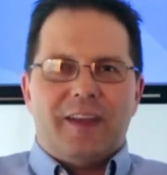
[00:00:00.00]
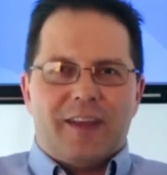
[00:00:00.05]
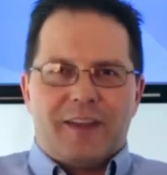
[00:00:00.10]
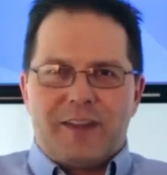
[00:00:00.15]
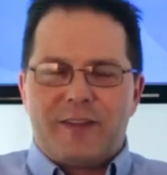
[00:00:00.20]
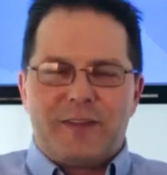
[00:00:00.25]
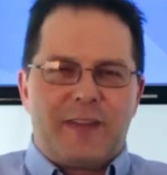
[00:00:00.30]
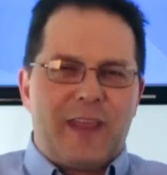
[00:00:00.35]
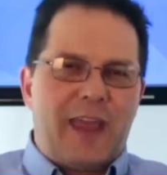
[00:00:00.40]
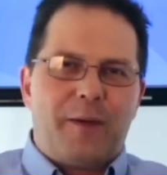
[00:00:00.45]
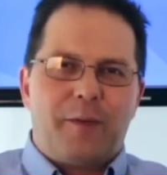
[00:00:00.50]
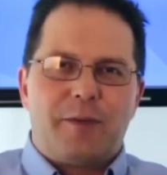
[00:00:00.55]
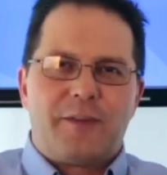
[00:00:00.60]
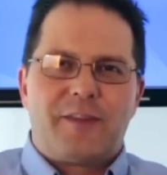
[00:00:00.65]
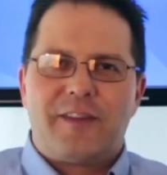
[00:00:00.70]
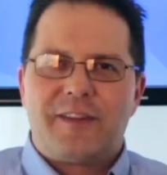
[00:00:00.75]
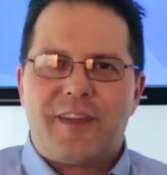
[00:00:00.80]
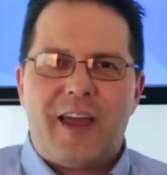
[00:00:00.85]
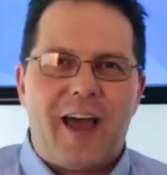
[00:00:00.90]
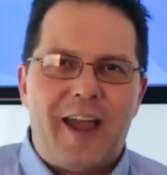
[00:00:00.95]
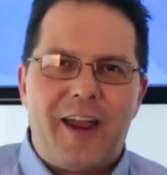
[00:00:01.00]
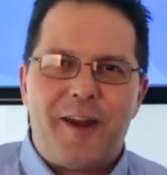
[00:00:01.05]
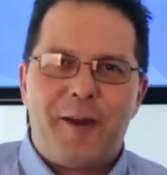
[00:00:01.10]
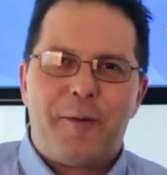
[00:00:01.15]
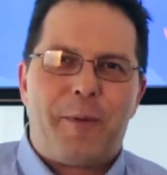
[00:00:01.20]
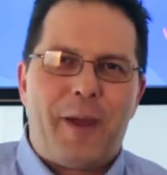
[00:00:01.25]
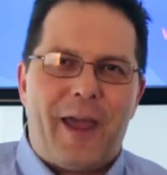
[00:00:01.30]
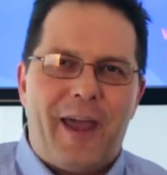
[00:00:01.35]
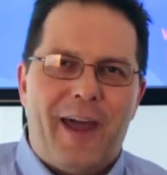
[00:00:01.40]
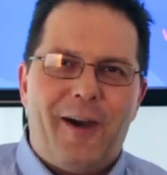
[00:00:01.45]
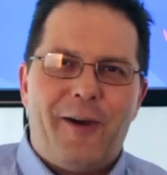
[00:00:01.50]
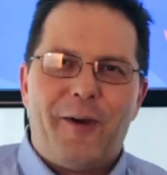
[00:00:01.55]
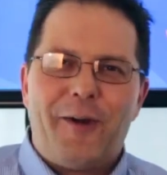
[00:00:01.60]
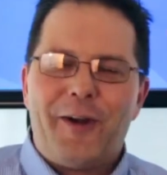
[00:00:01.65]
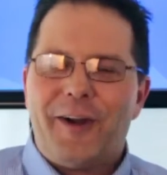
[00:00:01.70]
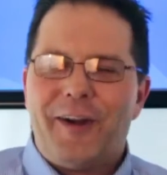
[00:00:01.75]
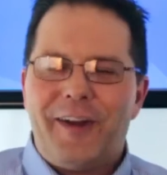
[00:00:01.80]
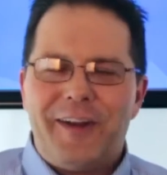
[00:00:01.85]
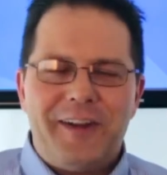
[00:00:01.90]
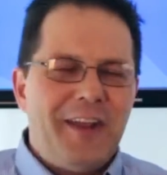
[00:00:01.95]
That was his higher
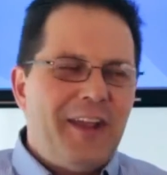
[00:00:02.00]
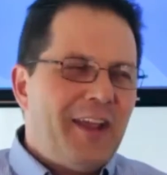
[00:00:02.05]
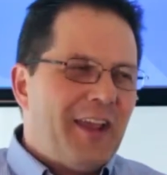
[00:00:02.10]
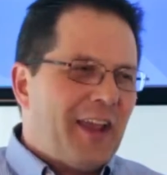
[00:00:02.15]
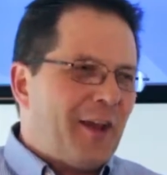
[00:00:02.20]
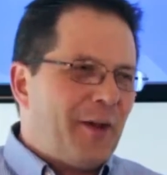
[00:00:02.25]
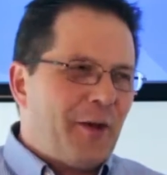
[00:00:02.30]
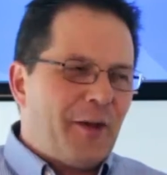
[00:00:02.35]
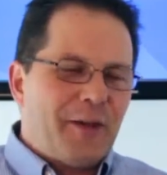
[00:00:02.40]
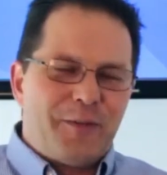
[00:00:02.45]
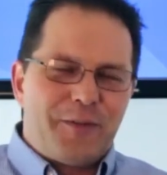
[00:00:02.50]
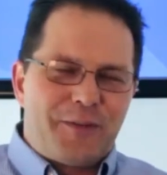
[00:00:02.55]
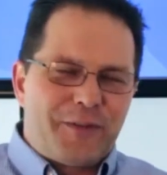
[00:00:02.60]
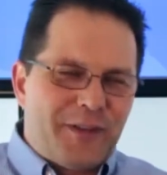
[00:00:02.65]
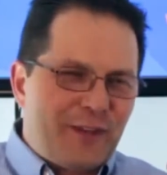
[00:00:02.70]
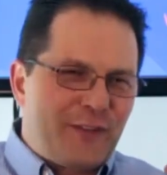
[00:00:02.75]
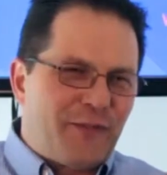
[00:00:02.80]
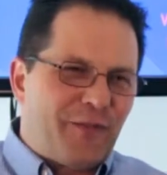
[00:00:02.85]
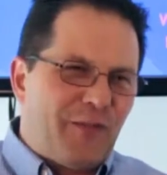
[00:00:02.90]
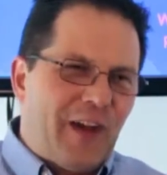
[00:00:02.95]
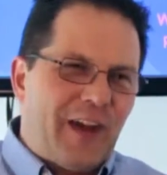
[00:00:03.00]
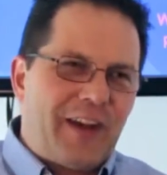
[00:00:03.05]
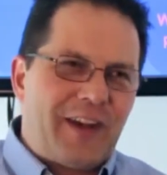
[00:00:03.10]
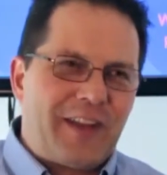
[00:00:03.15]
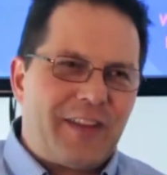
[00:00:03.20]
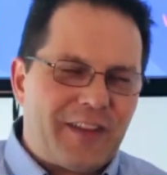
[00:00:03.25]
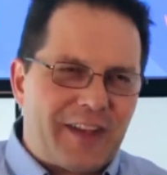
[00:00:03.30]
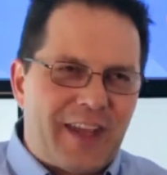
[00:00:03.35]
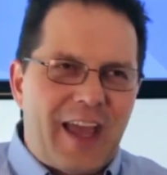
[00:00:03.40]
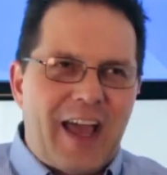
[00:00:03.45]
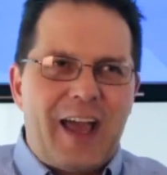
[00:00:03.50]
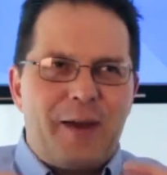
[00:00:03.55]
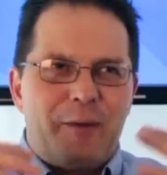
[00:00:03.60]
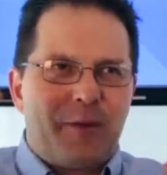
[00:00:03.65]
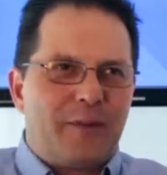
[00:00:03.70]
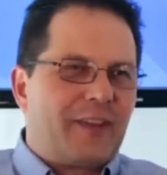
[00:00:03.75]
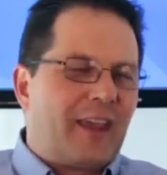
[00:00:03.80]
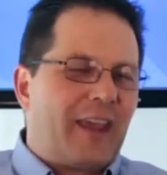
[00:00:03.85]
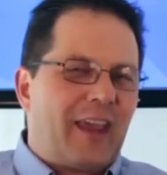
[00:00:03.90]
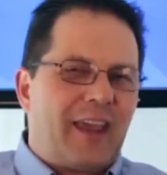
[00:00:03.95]
power, and it was just funny. The guy
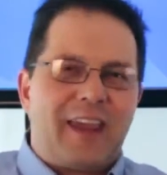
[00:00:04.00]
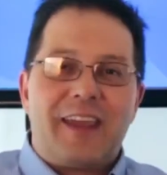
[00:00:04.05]
was